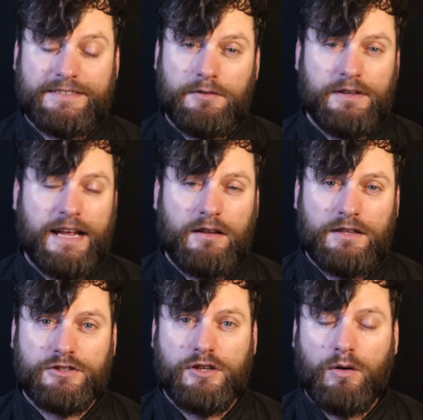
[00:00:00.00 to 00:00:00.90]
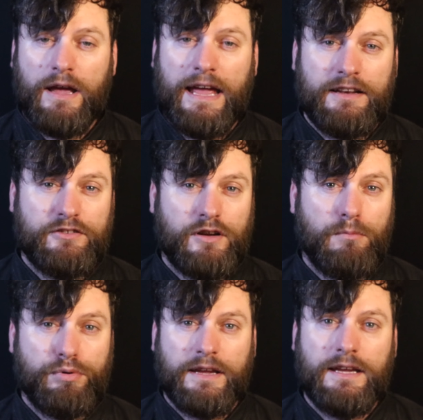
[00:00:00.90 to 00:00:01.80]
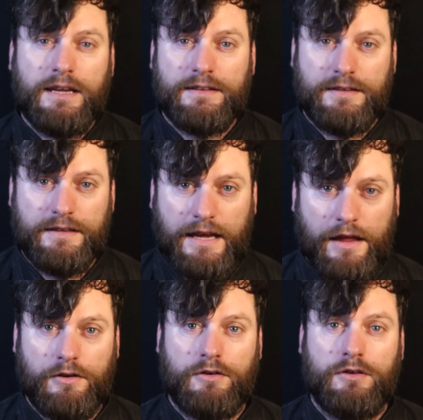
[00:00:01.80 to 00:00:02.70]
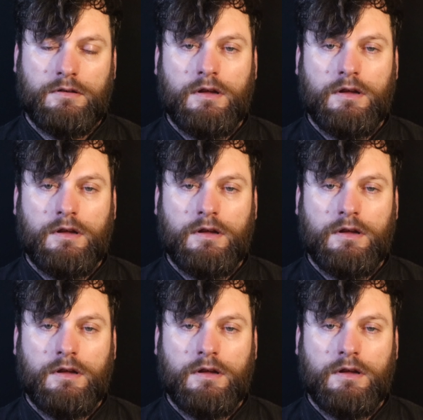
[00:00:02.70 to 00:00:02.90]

So now let's go ahead and start bringing it together.